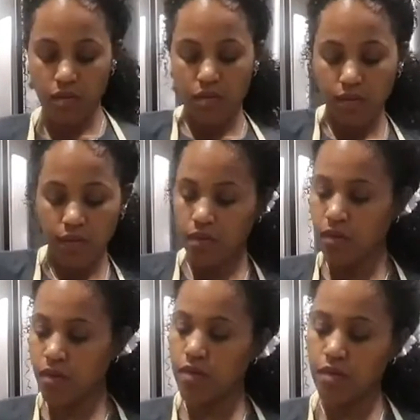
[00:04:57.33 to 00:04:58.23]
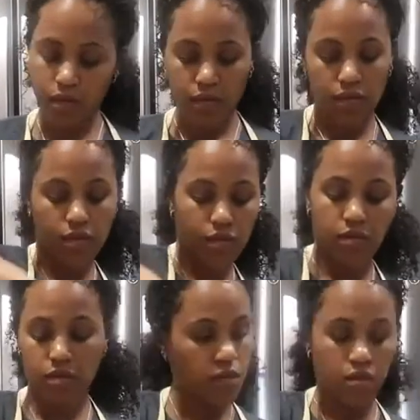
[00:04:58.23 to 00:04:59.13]
Just eating on camera.
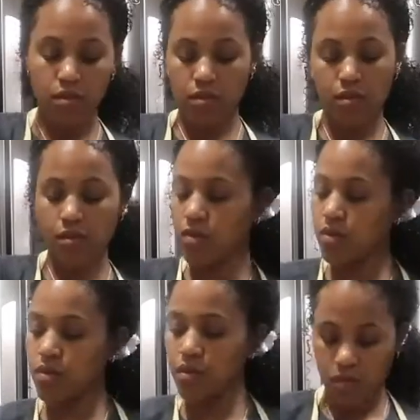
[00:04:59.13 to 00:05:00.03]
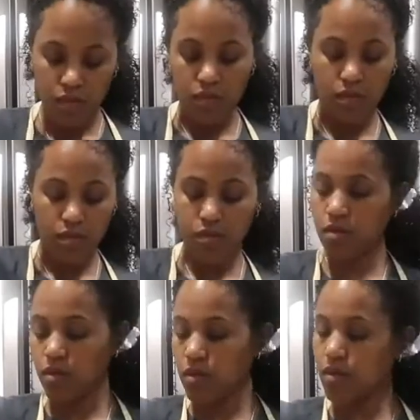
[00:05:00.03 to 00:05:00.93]
Alright. Do what you do.
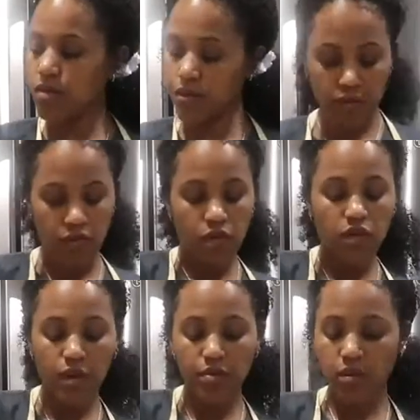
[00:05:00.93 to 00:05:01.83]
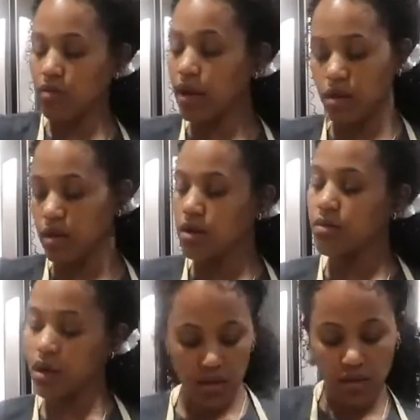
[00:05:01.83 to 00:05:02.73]
We're gonna take the
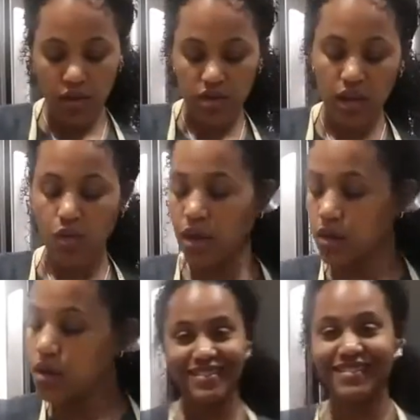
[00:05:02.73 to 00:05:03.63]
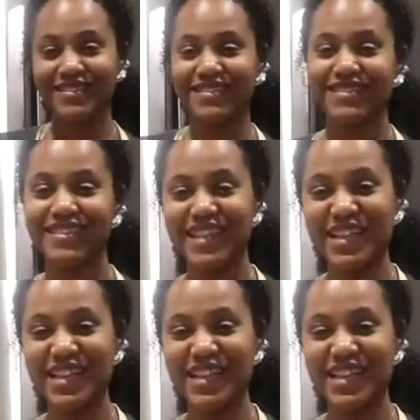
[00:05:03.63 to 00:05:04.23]
cauliflower out, put it on the drying